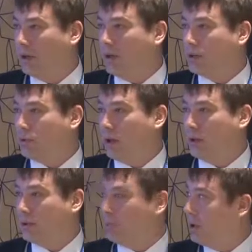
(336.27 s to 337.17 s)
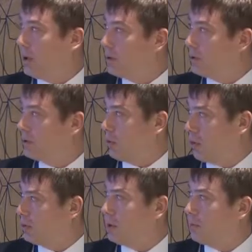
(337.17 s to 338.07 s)
X-ray examinators
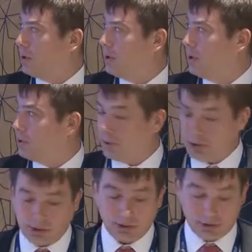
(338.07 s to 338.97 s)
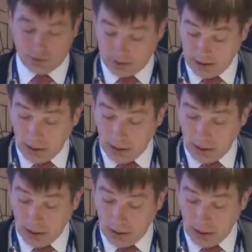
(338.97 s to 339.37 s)
or some ENT specialists